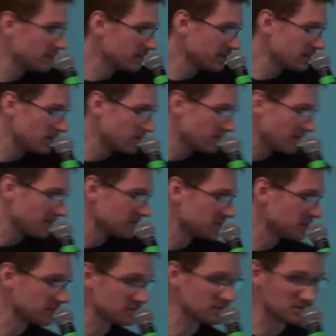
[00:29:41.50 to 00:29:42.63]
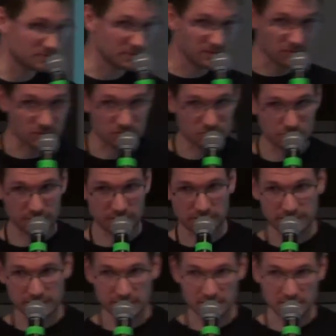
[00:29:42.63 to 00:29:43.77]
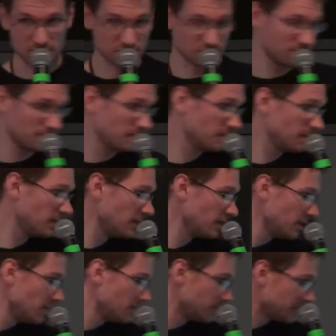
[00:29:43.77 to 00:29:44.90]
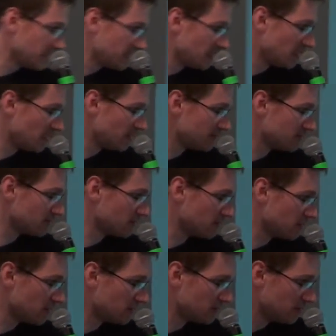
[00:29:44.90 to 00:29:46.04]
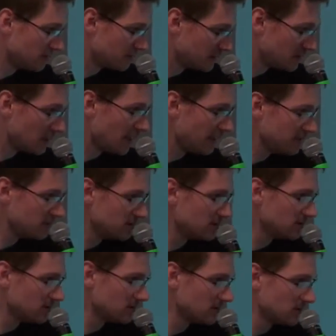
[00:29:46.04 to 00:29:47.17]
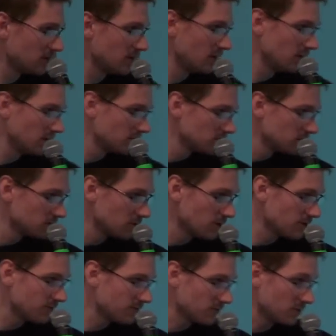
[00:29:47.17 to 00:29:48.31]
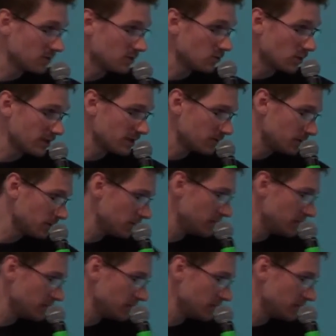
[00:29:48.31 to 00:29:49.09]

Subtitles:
here 5 seconds before triggering our job. We can have a deadline of 1 hour